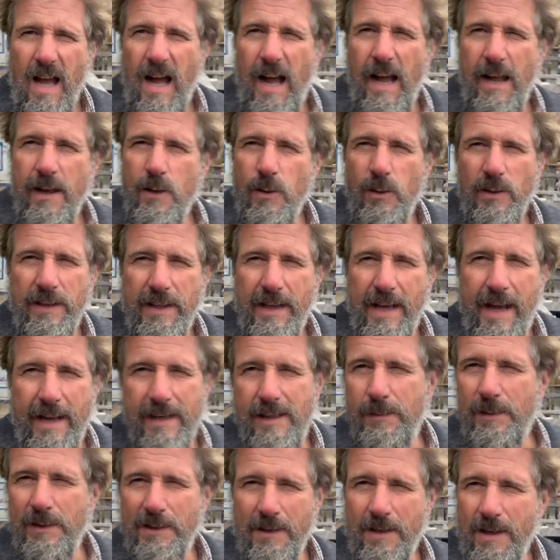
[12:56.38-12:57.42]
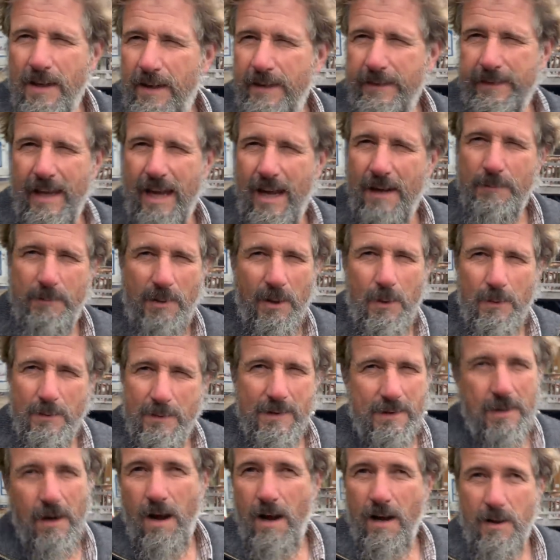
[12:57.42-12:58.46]
I only had to be looking at that
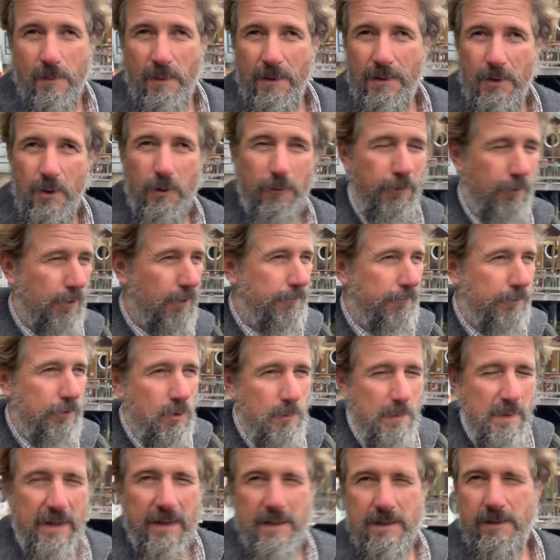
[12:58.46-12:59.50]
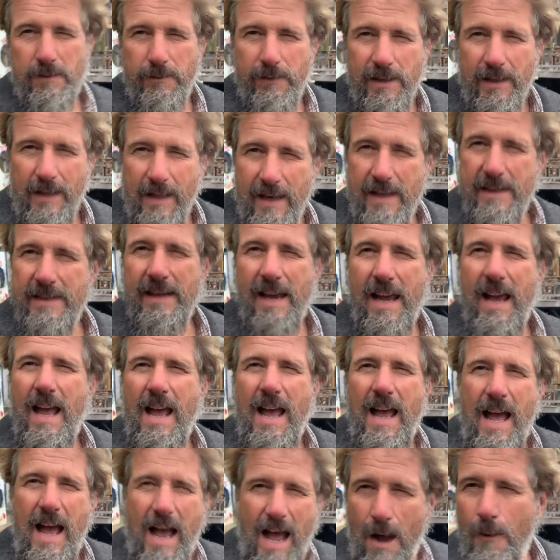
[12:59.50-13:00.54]
boat and talking with you for a few minutes to realize
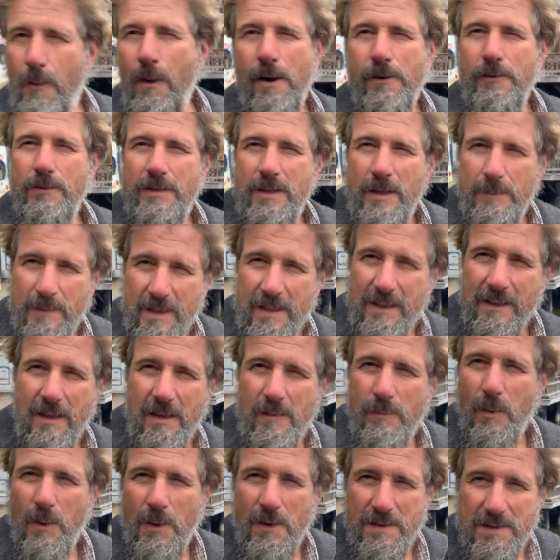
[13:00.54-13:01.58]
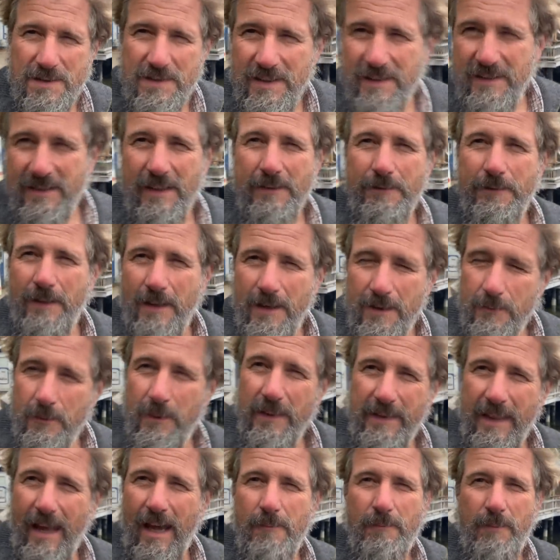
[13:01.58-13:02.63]
I want to do something a little more significant
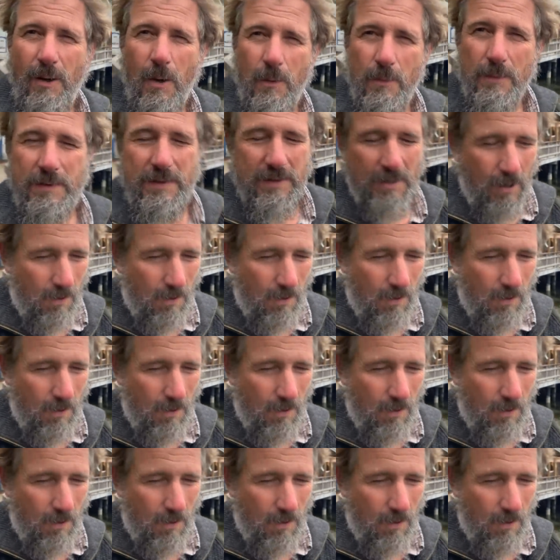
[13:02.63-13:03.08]
with that boat.